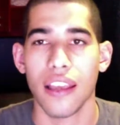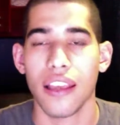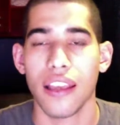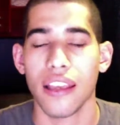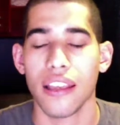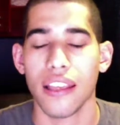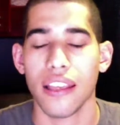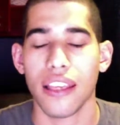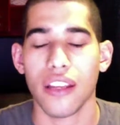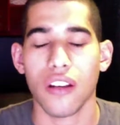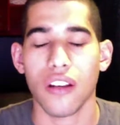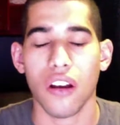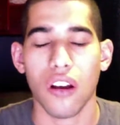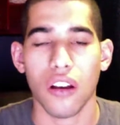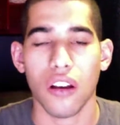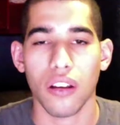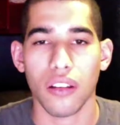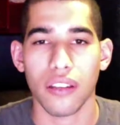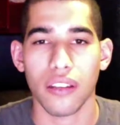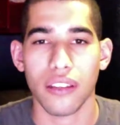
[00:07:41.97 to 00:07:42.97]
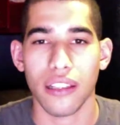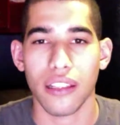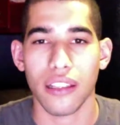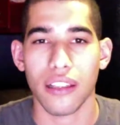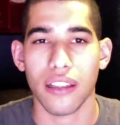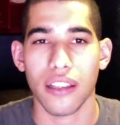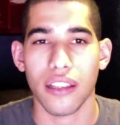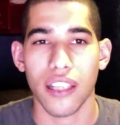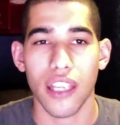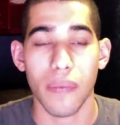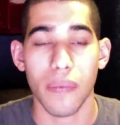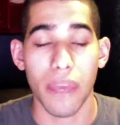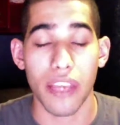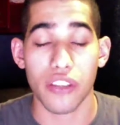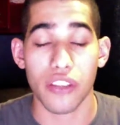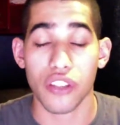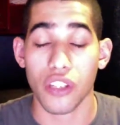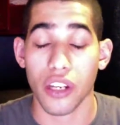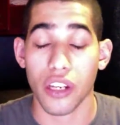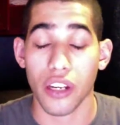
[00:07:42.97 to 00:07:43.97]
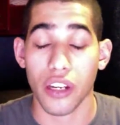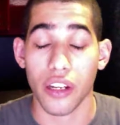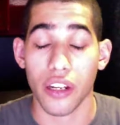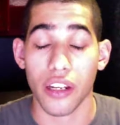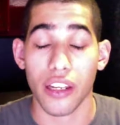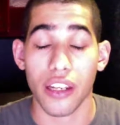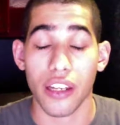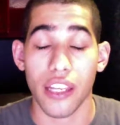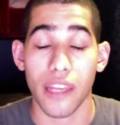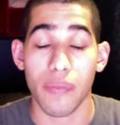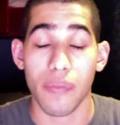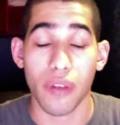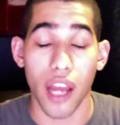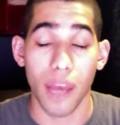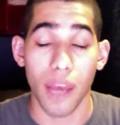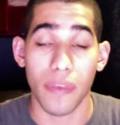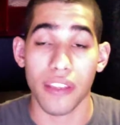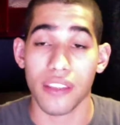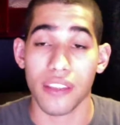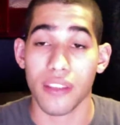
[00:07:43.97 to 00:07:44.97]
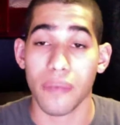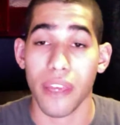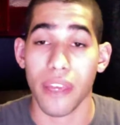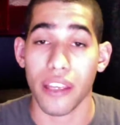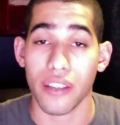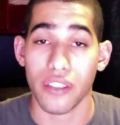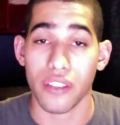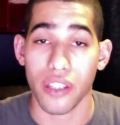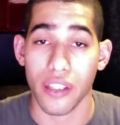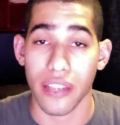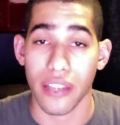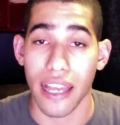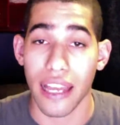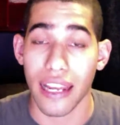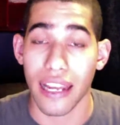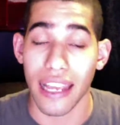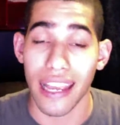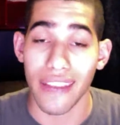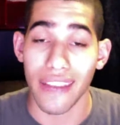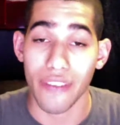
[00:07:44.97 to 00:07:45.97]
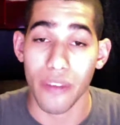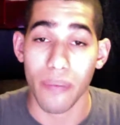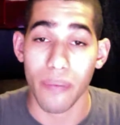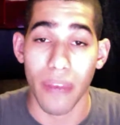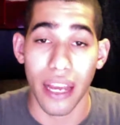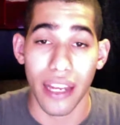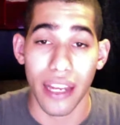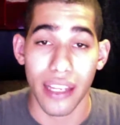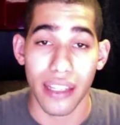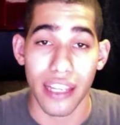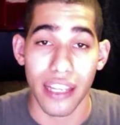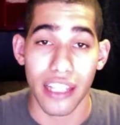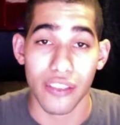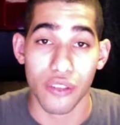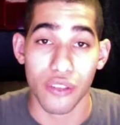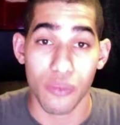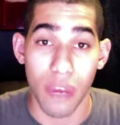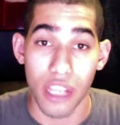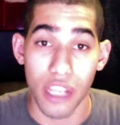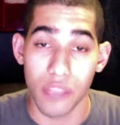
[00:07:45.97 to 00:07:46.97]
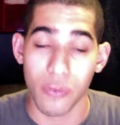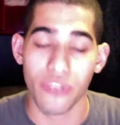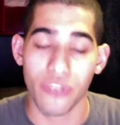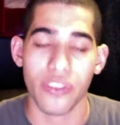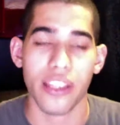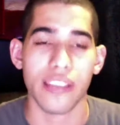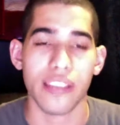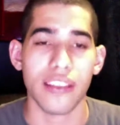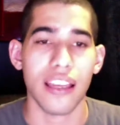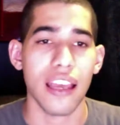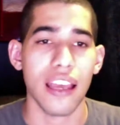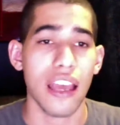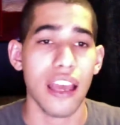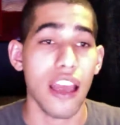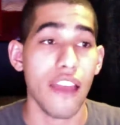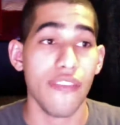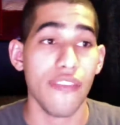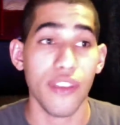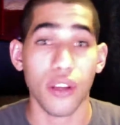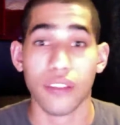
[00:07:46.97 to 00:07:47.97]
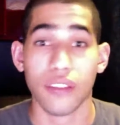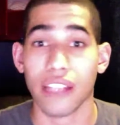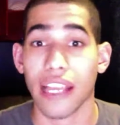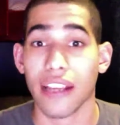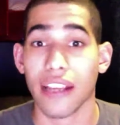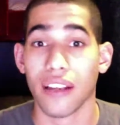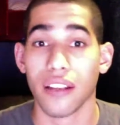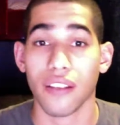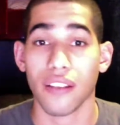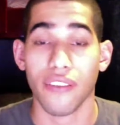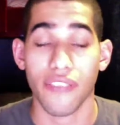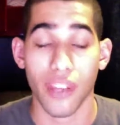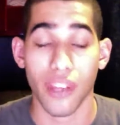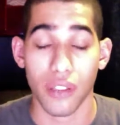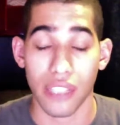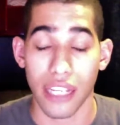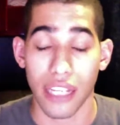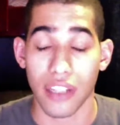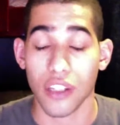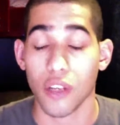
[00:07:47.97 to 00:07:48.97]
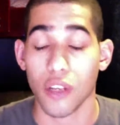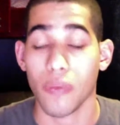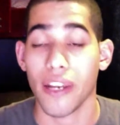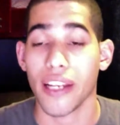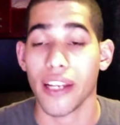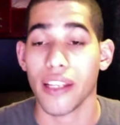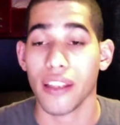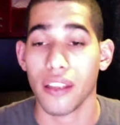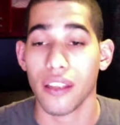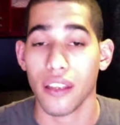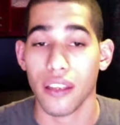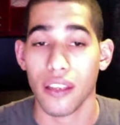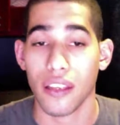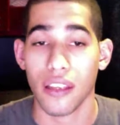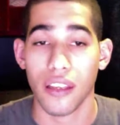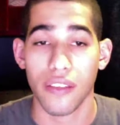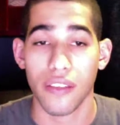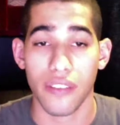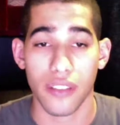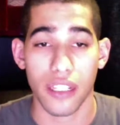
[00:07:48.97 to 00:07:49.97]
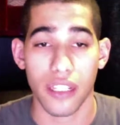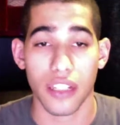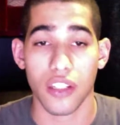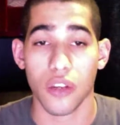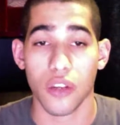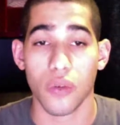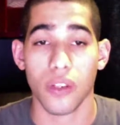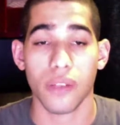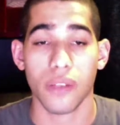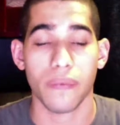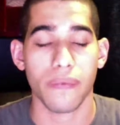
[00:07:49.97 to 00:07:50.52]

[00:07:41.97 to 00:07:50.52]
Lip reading: He called. He promised to make sure that everybody that's responsible for this feels like a nobody, feels like a no one.